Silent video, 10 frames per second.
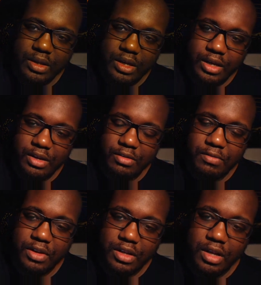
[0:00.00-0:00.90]
of
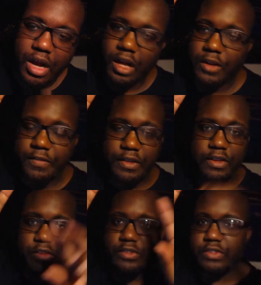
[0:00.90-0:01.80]
all of
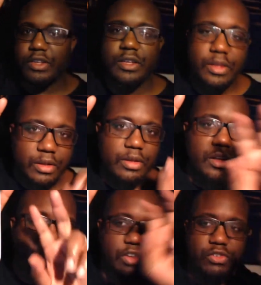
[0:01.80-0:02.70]
these
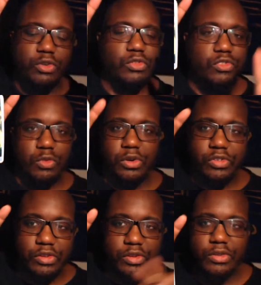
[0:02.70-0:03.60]
external
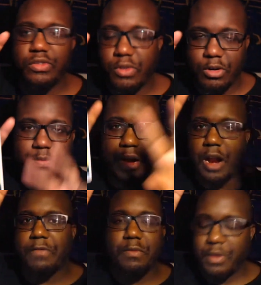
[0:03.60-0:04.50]
sources or
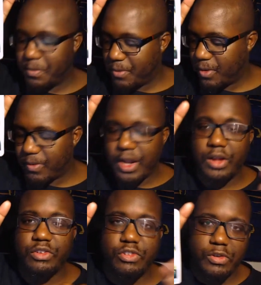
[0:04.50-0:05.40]
powerful people
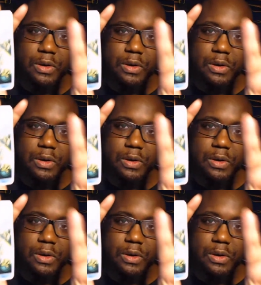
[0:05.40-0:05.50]
around you or